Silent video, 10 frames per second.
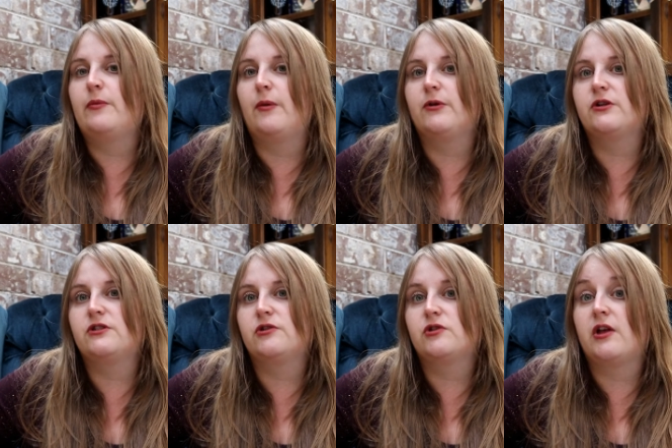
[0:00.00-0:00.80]
bummer
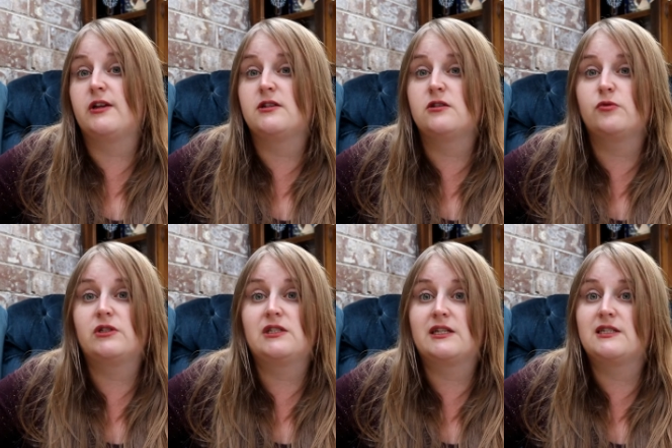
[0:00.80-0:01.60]
because those glasses were
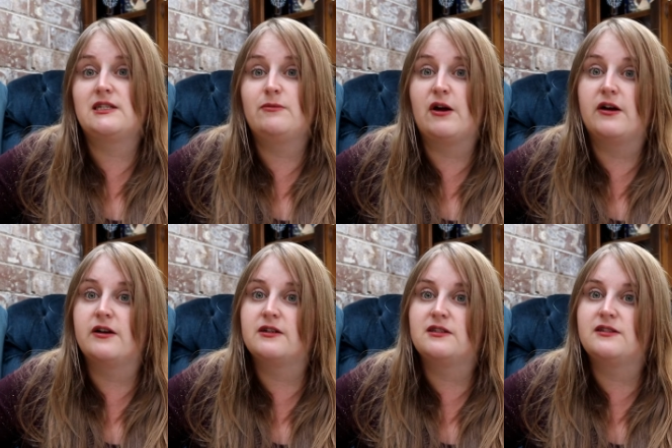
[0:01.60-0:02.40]
60
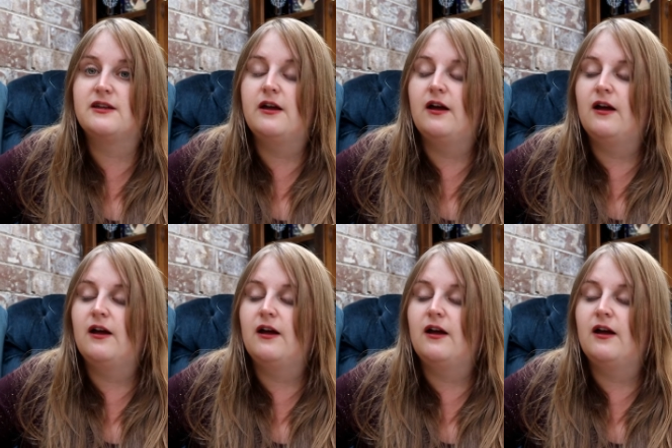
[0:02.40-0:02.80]
bucks.